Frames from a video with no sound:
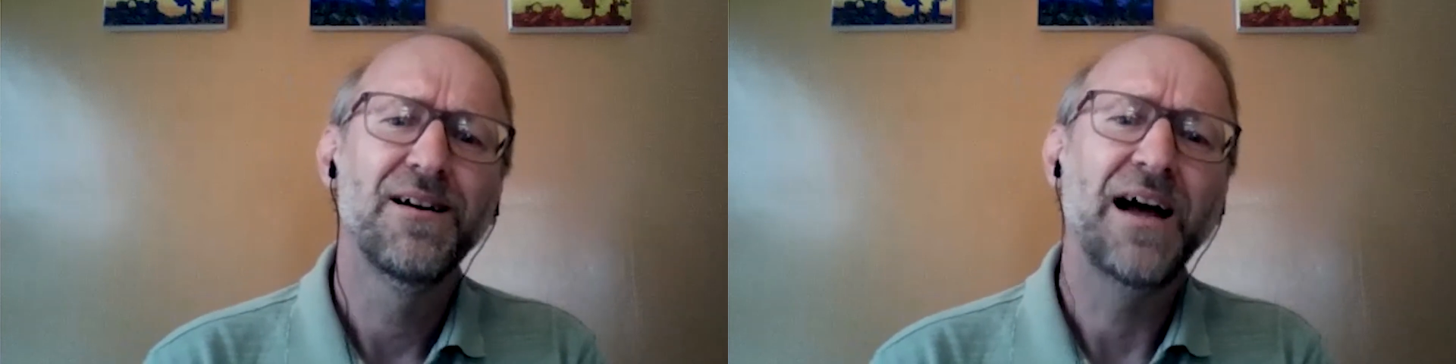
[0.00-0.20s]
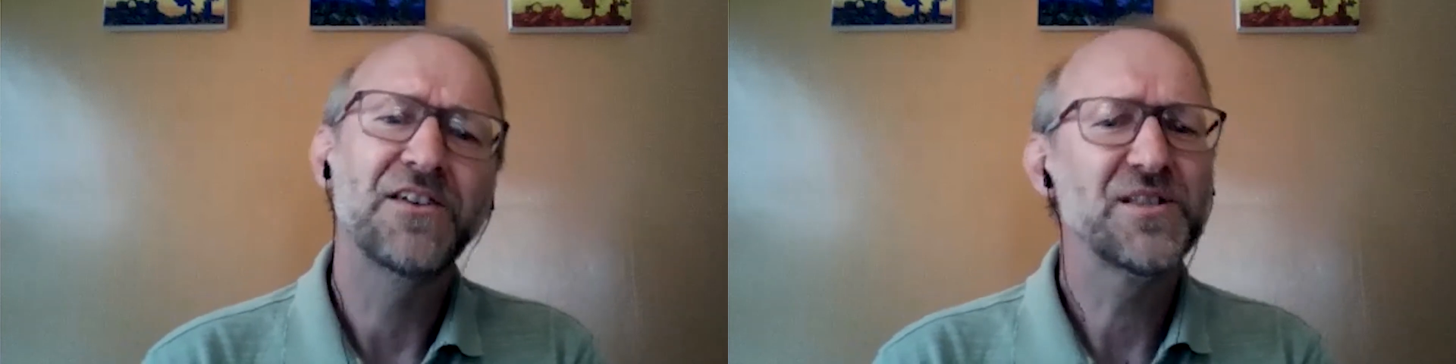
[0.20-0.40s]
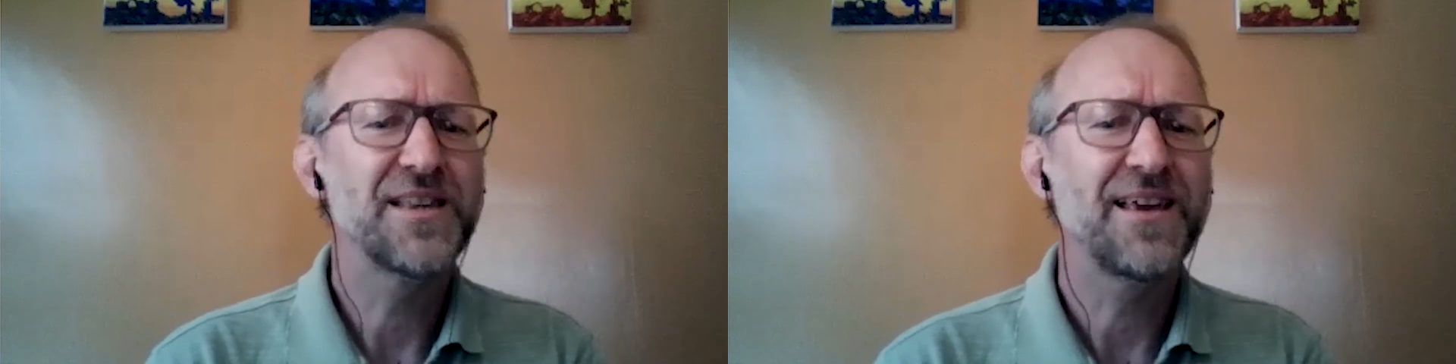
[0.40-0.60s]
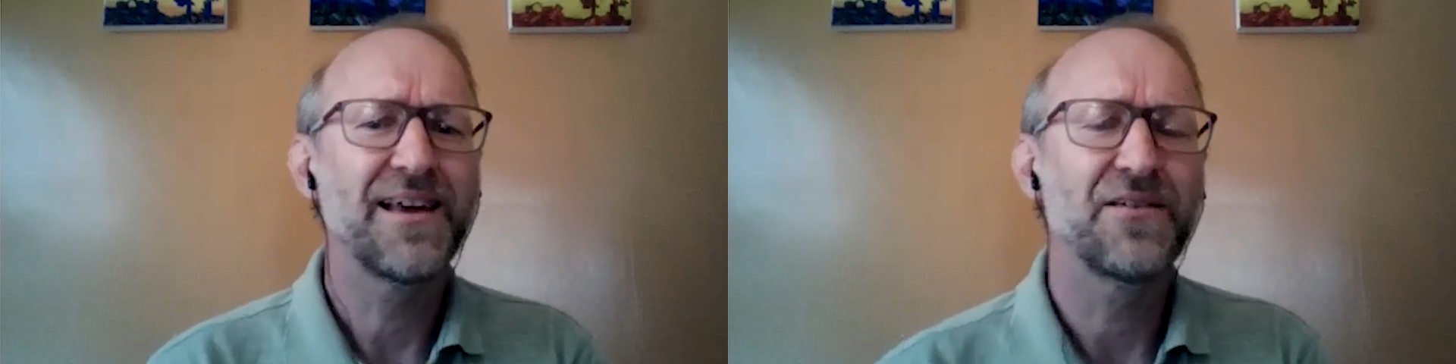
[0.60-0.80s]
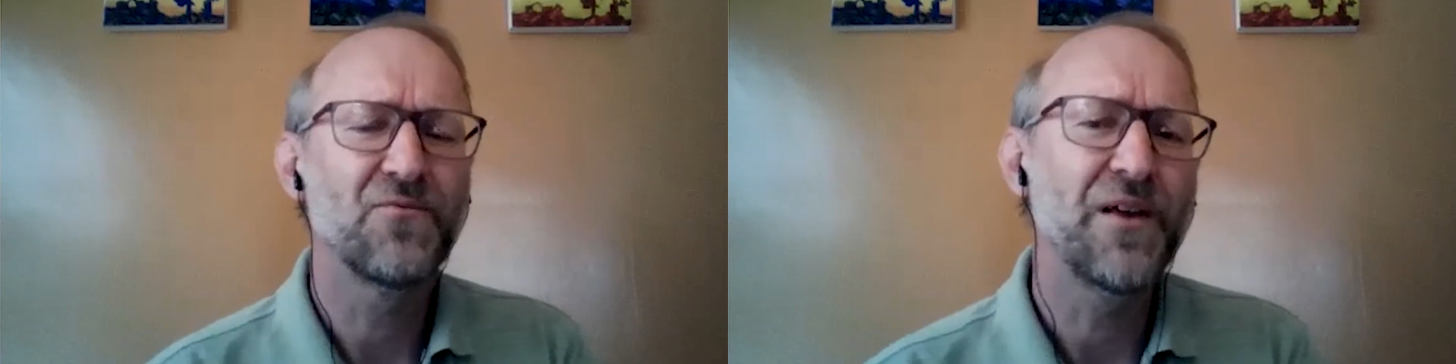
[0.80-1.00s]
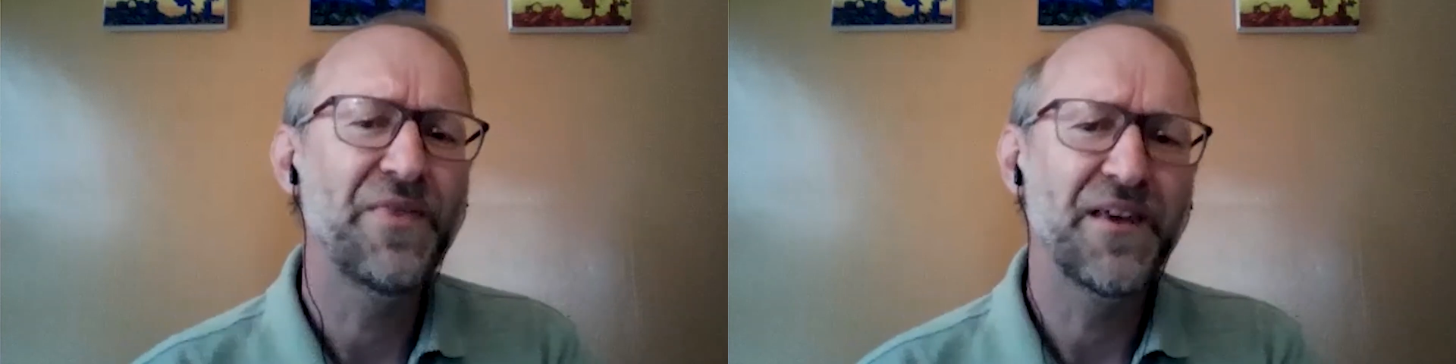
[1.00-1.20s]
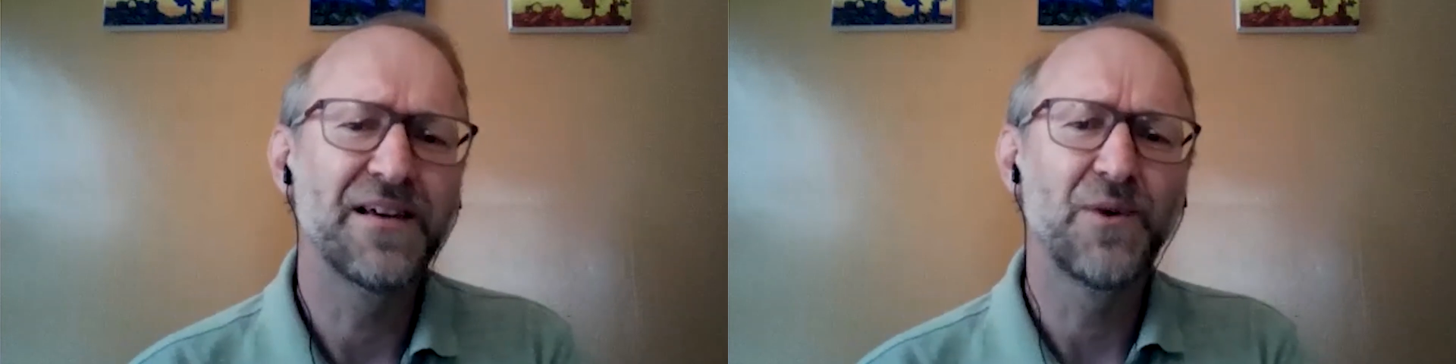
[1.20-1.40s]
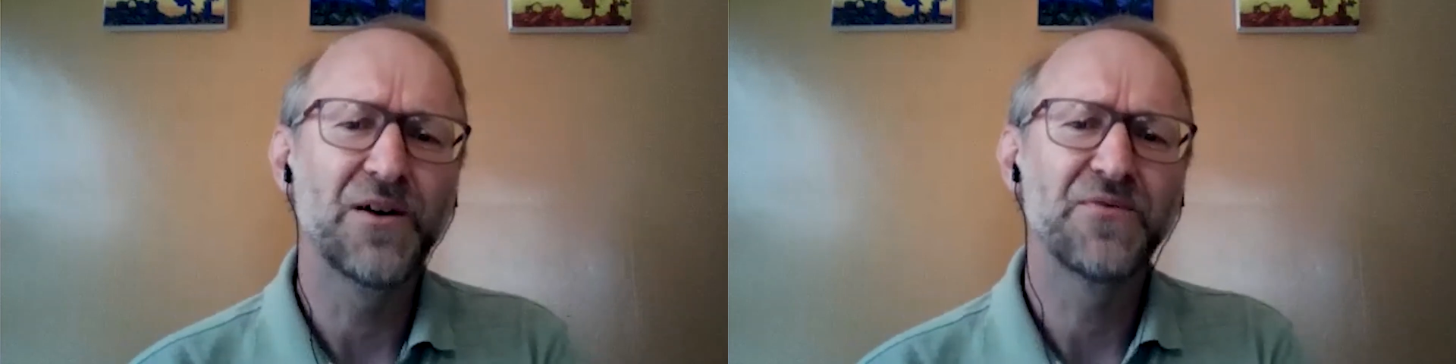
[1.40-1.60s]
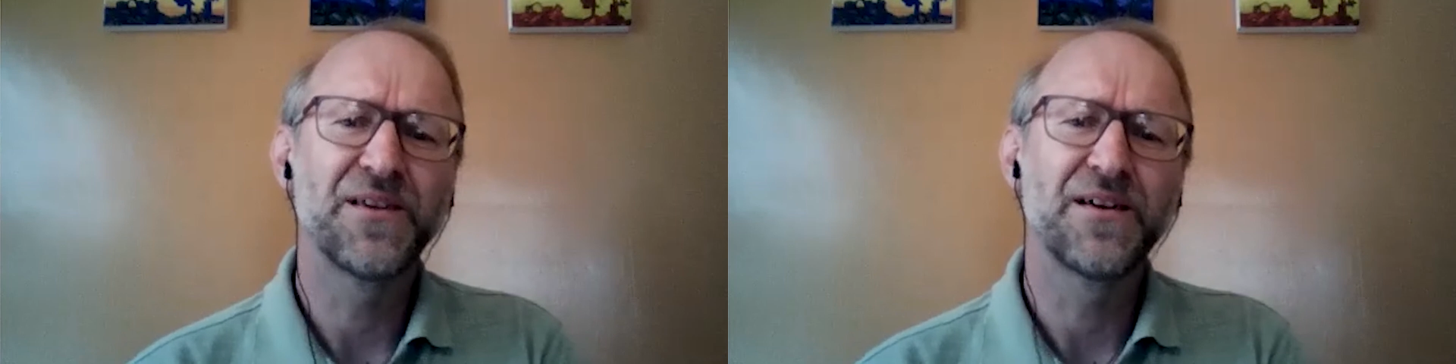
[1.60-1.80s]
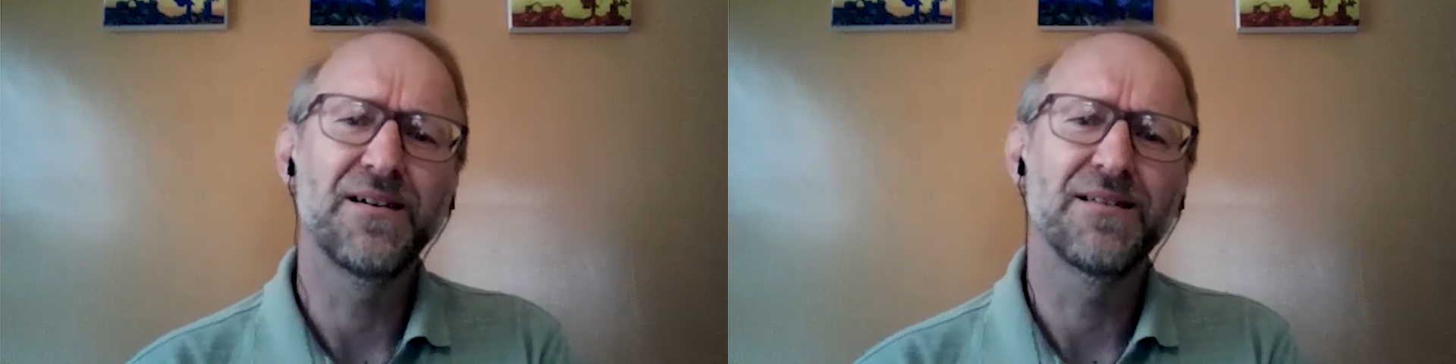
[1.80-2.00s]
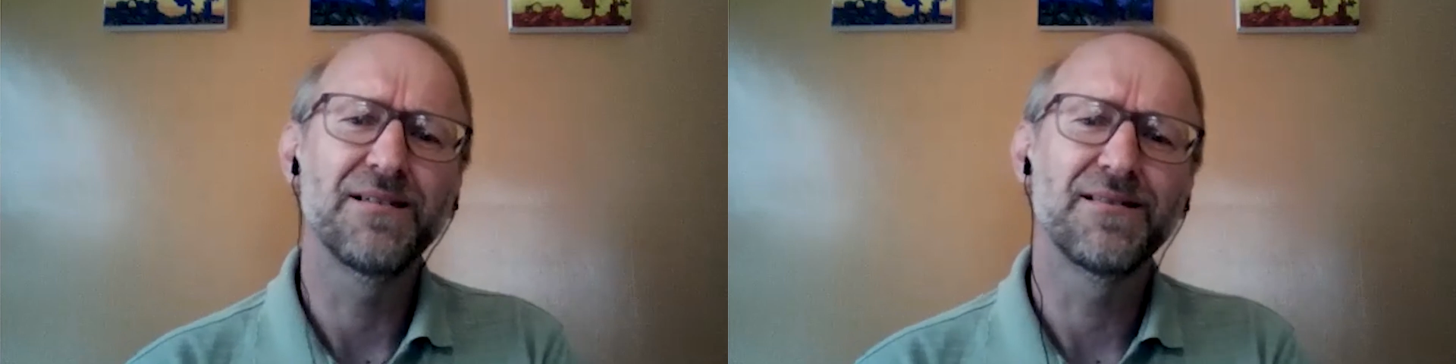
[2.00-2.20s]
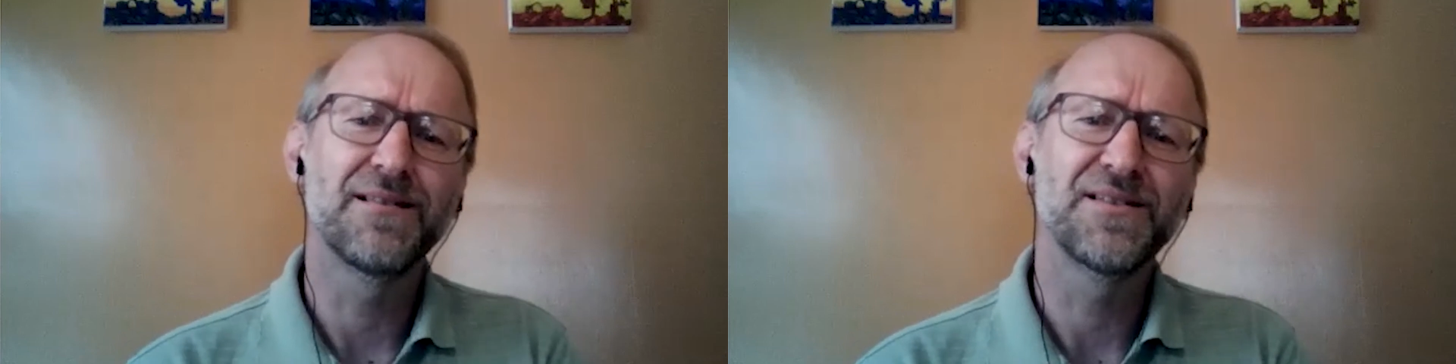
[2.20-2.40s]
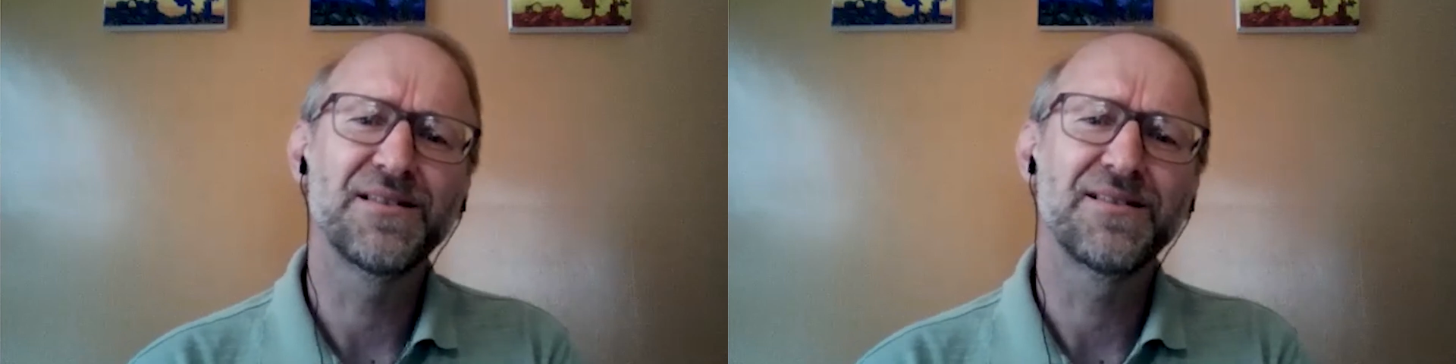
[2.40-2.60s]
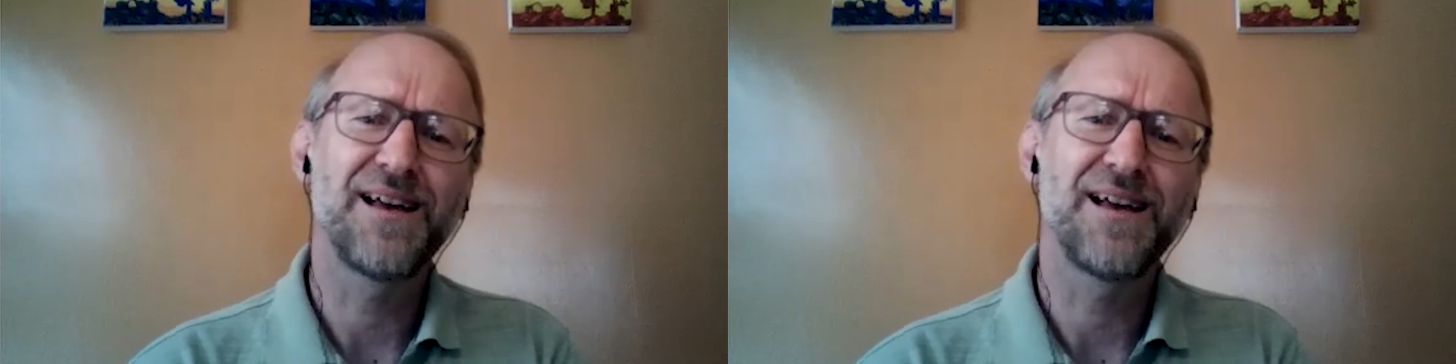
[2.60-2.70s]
I should say that one thing about this